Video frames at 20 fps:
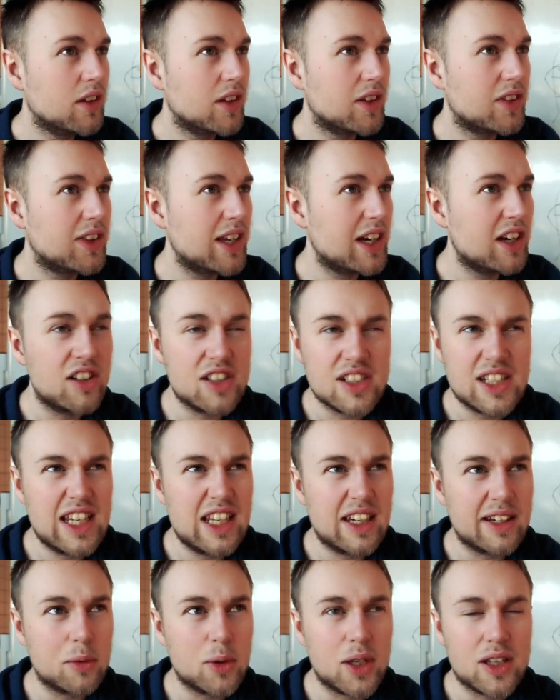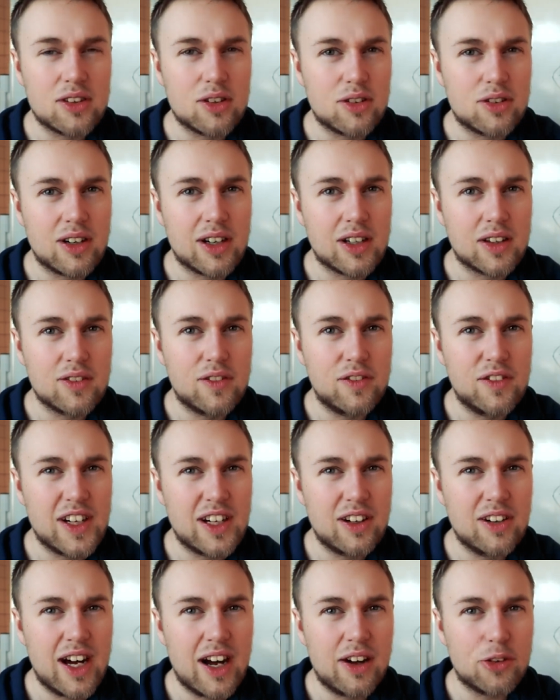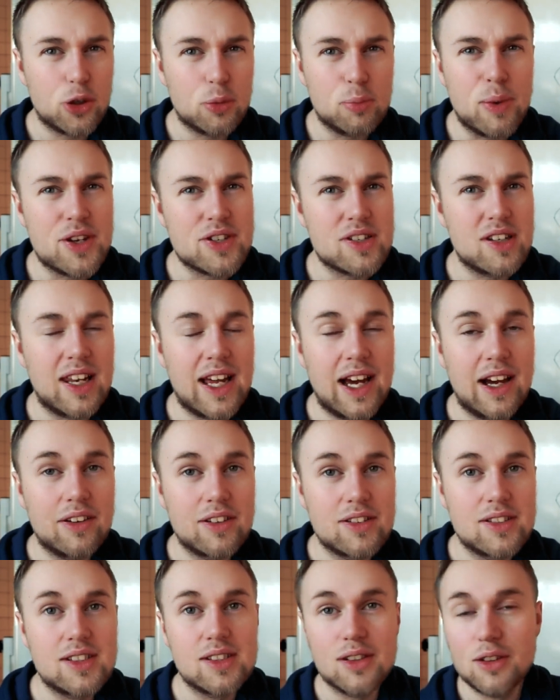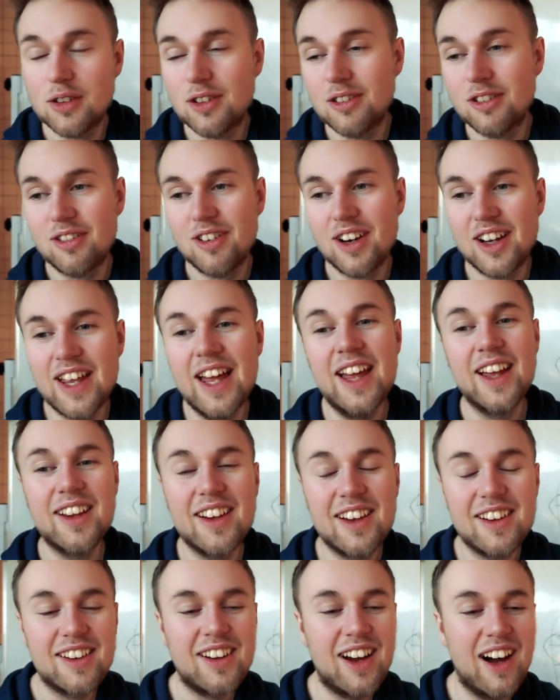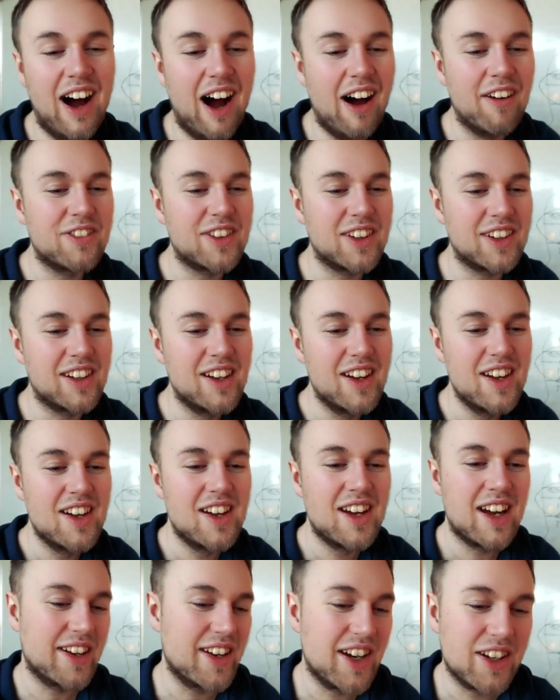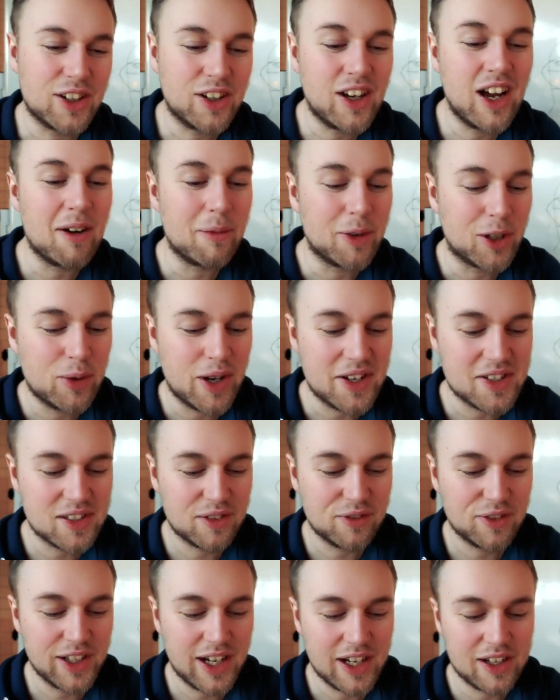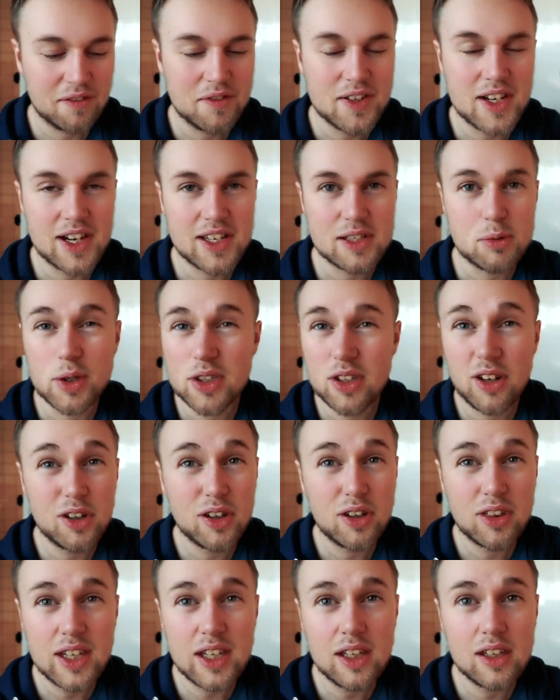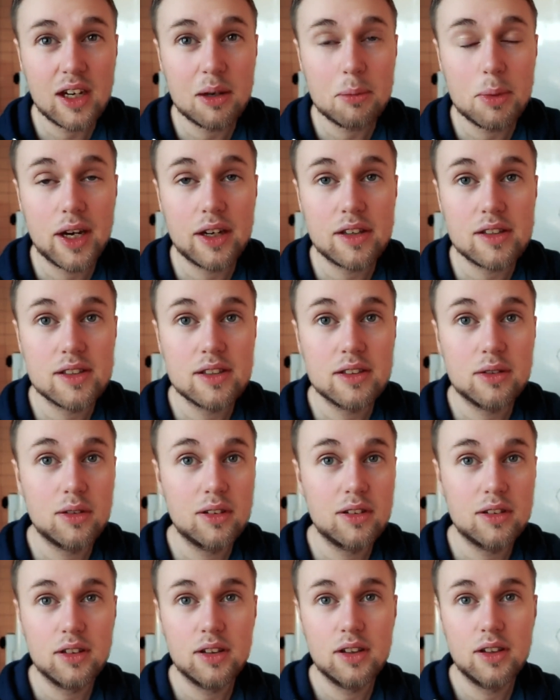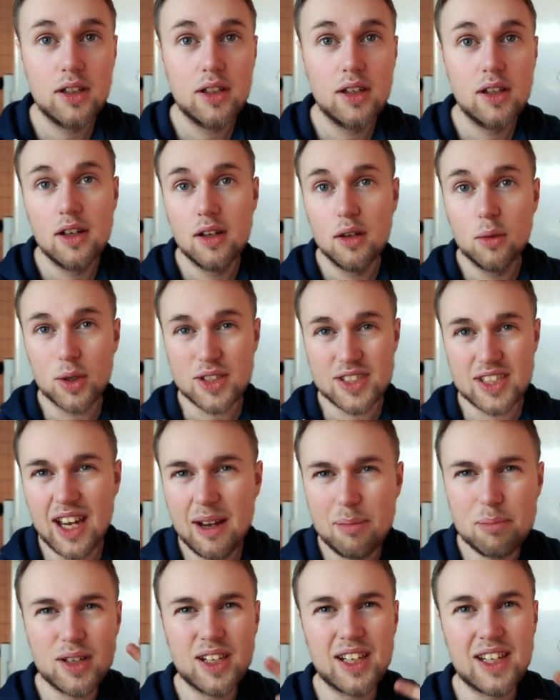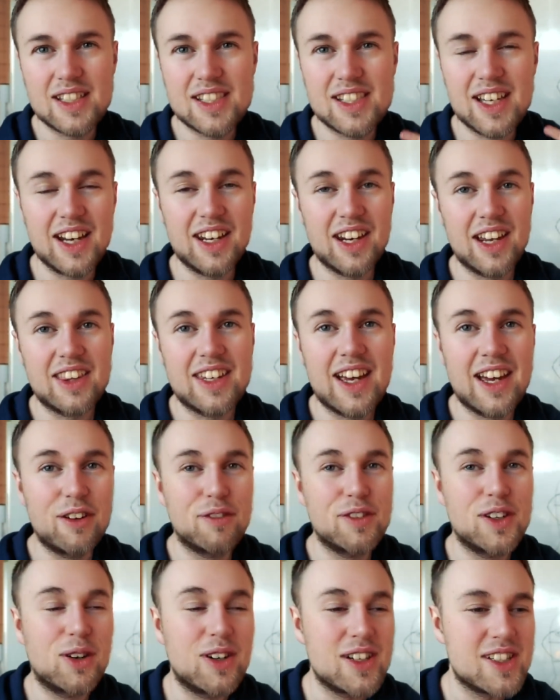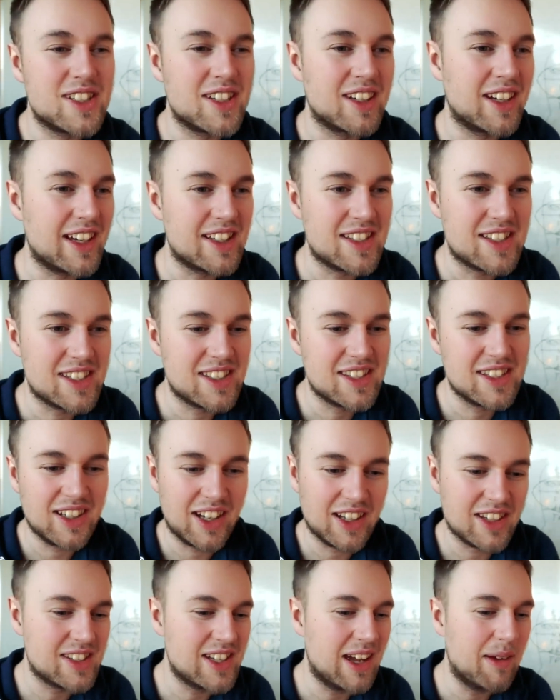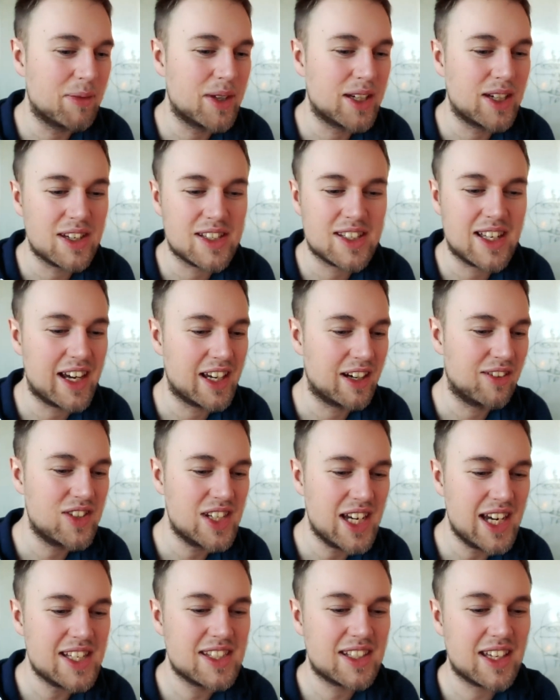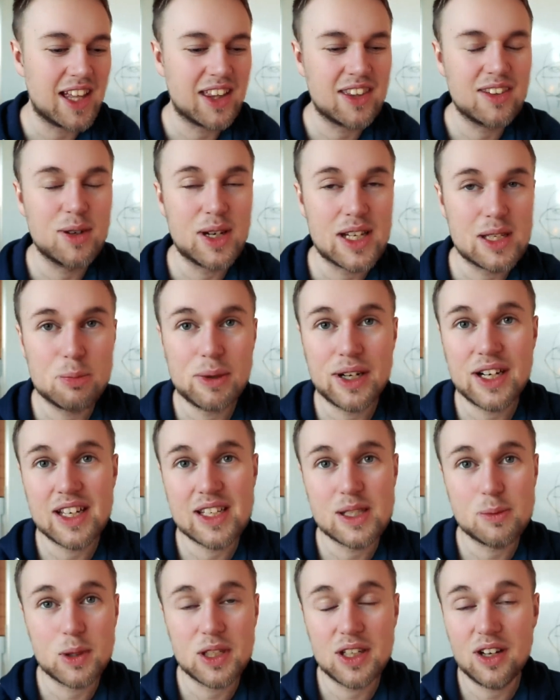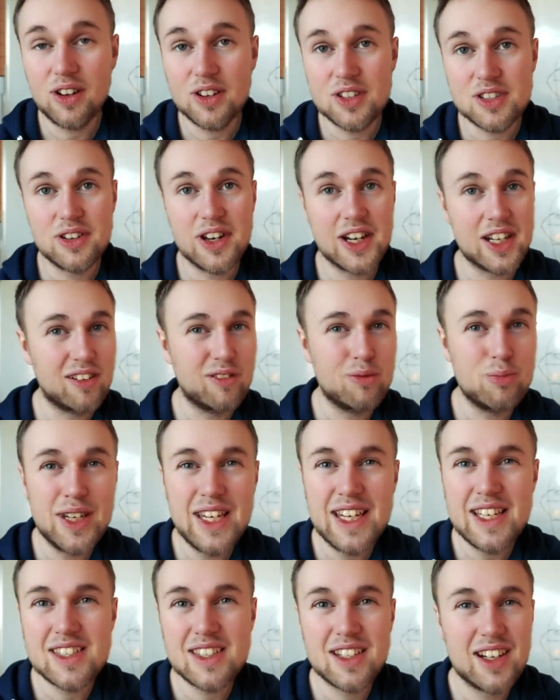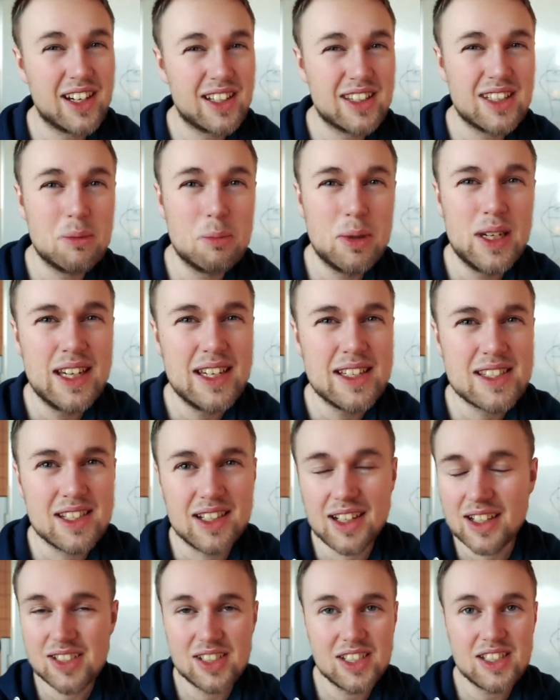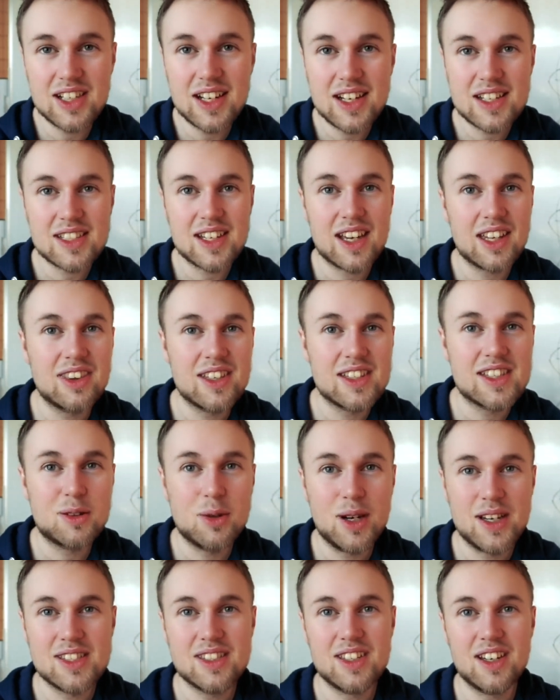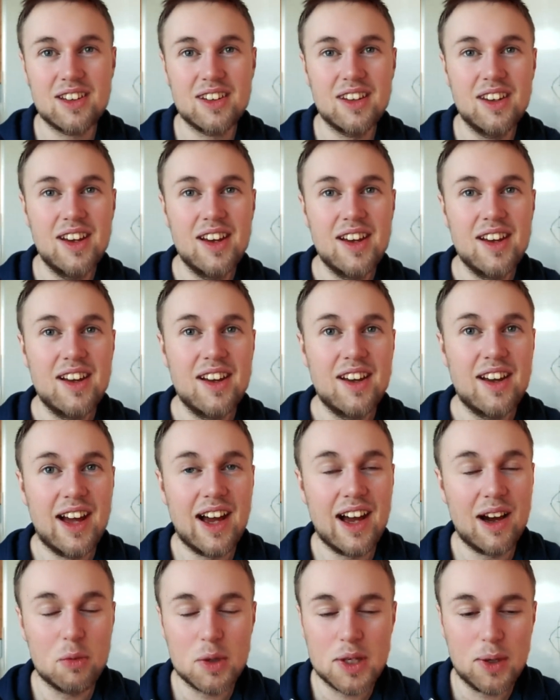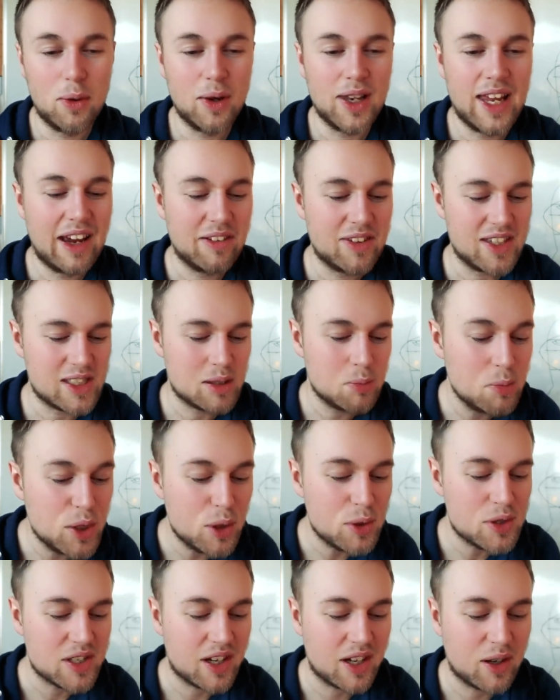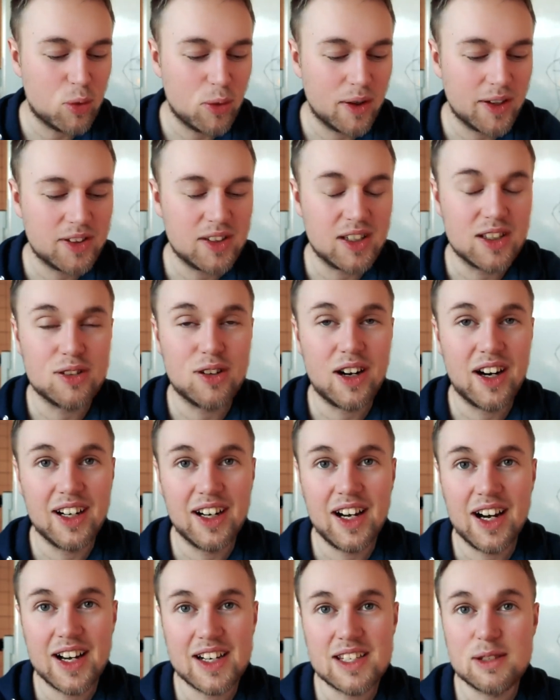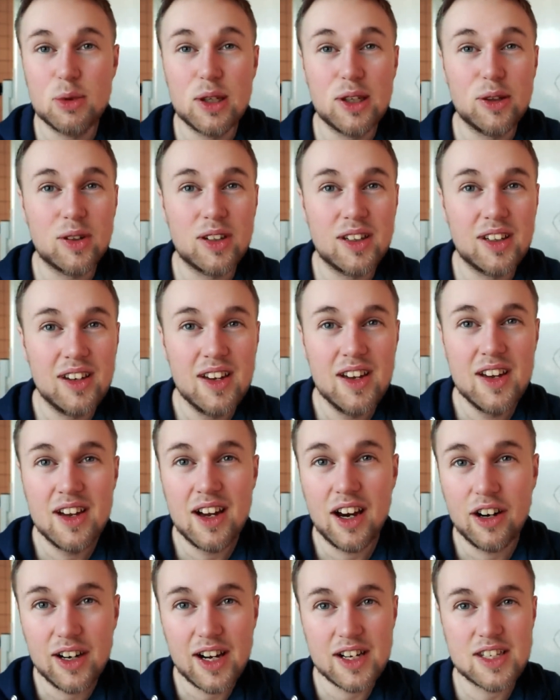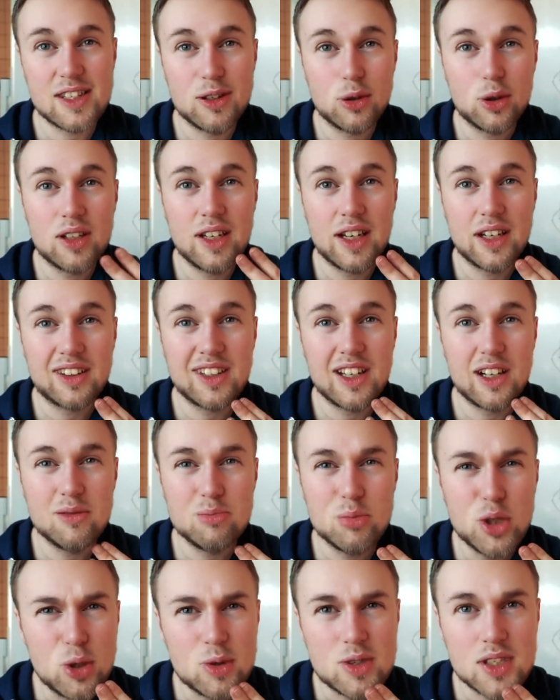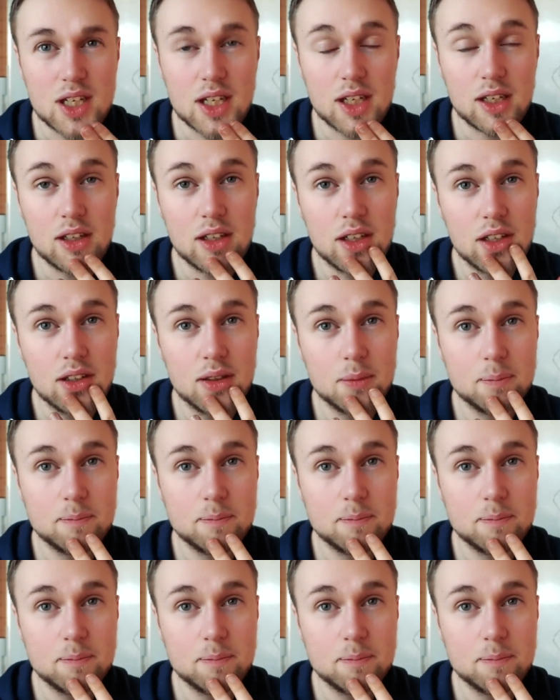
that they are dealing with or trying to figure out or puzzle out. So often another common question for the INFJ is, what are you thinking about? What's happening inside that head of yours? And that's not something just INFJs get to experience, but also INFPs and INTPs and INTJs get this question. We all have this musing quality to our eyes. Our eyes look like they are musing.